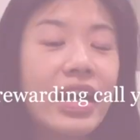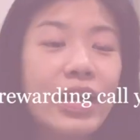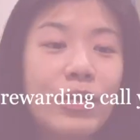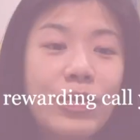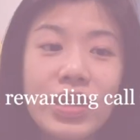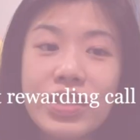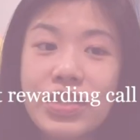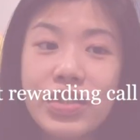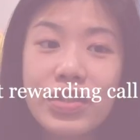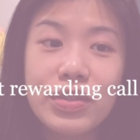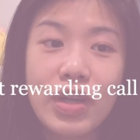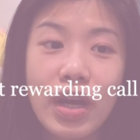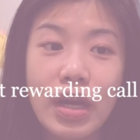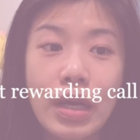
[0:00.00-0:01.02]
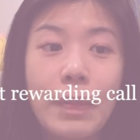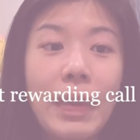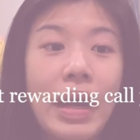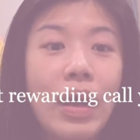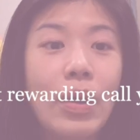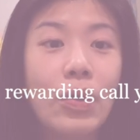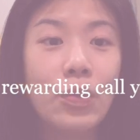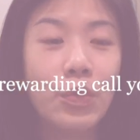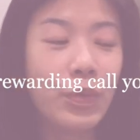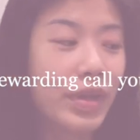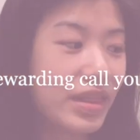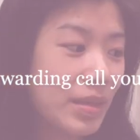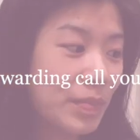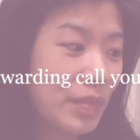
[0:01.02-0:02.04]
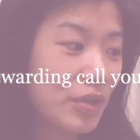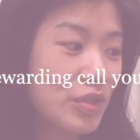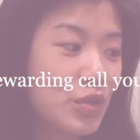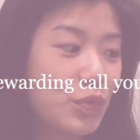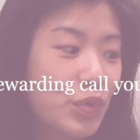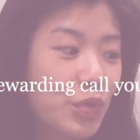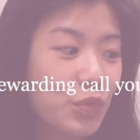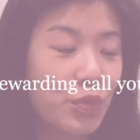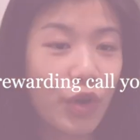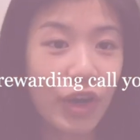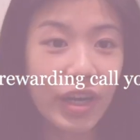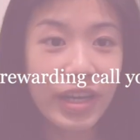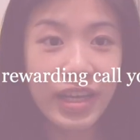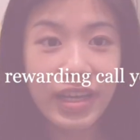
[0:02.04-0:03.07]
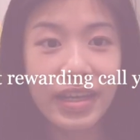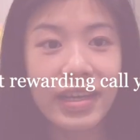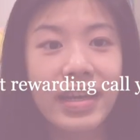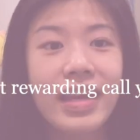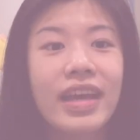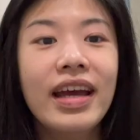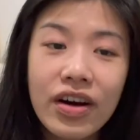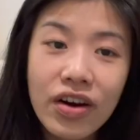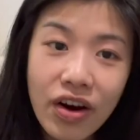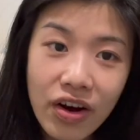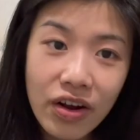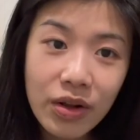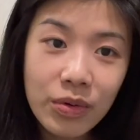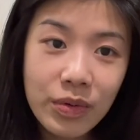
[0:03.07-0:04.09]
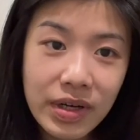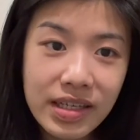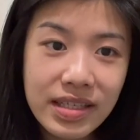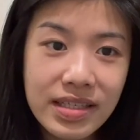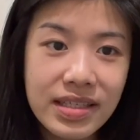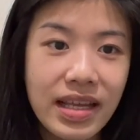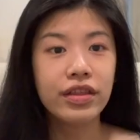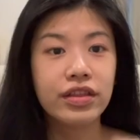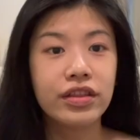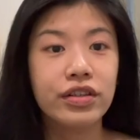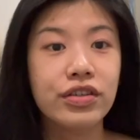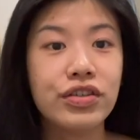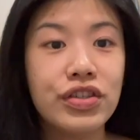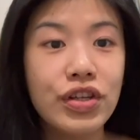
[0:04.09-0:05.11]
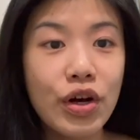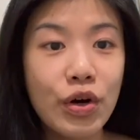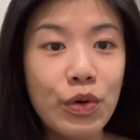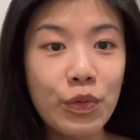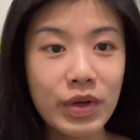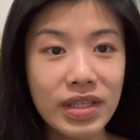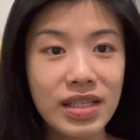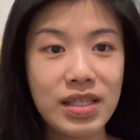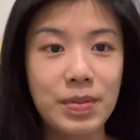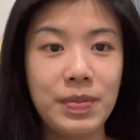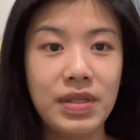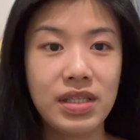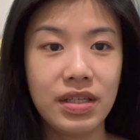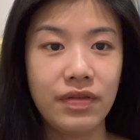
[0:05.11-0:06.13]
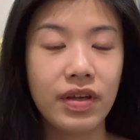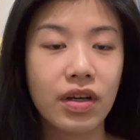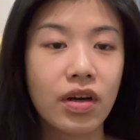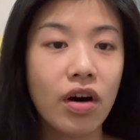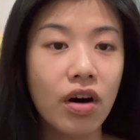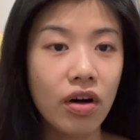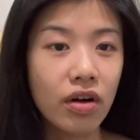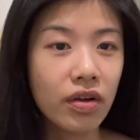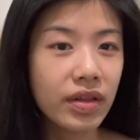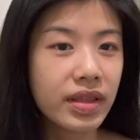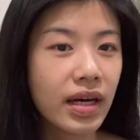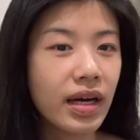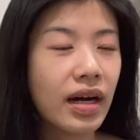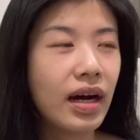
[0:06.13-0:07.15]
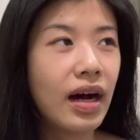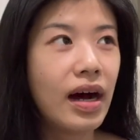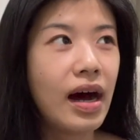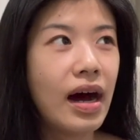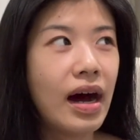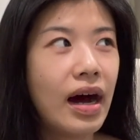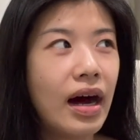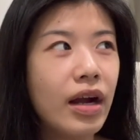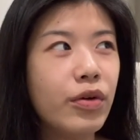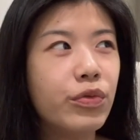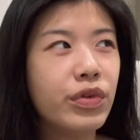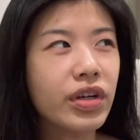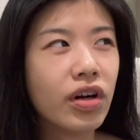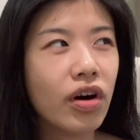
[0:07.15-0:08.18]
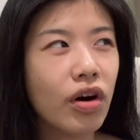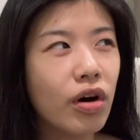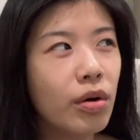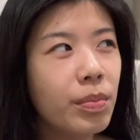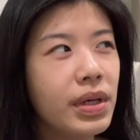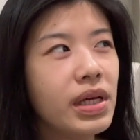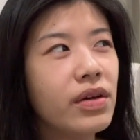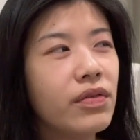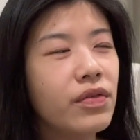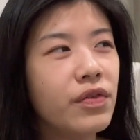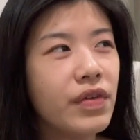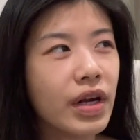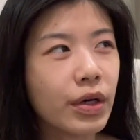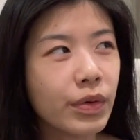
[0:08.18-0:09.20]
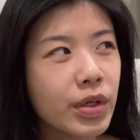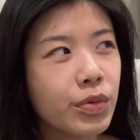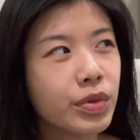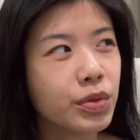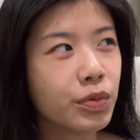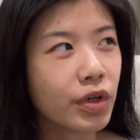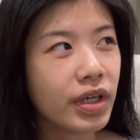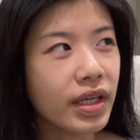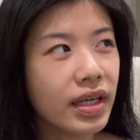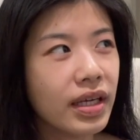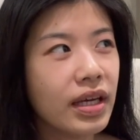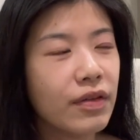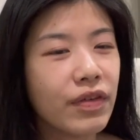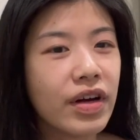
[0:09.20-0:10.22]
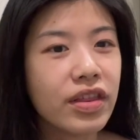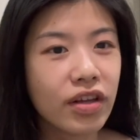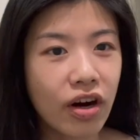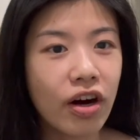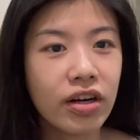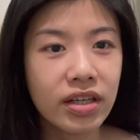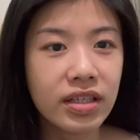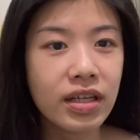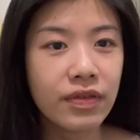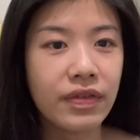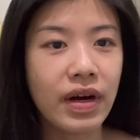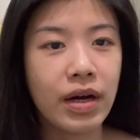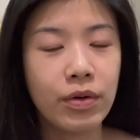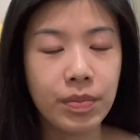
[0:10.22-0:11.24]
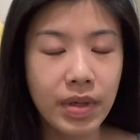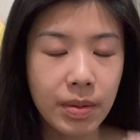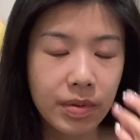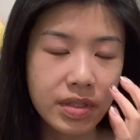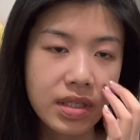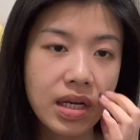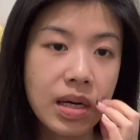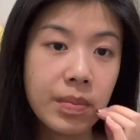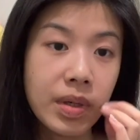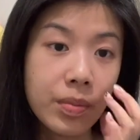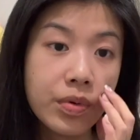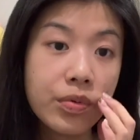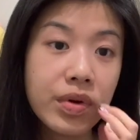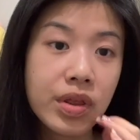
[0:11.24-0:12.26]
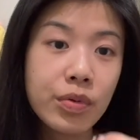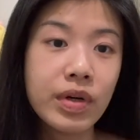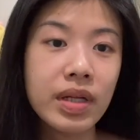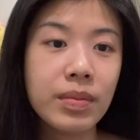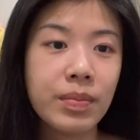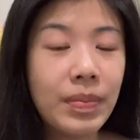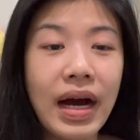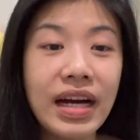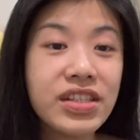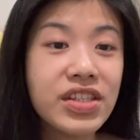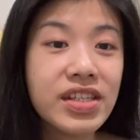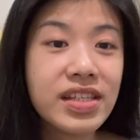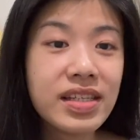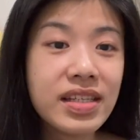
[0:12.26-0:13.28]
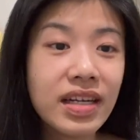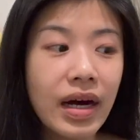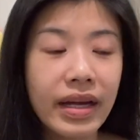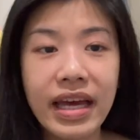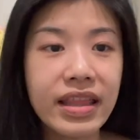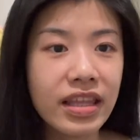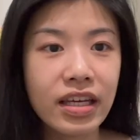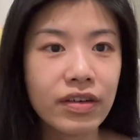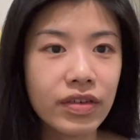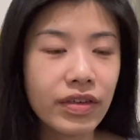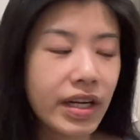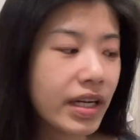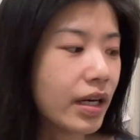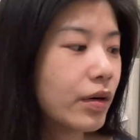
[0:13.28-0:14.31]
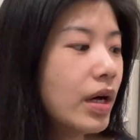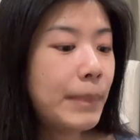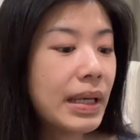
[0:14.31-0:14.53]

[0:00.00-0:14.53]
I want to talk about what the most rewarding call was. There's no one specific call that I recall being very rewarding. If I thought hard enough, I would be able to come up with one, but I just, I can't think of it right now.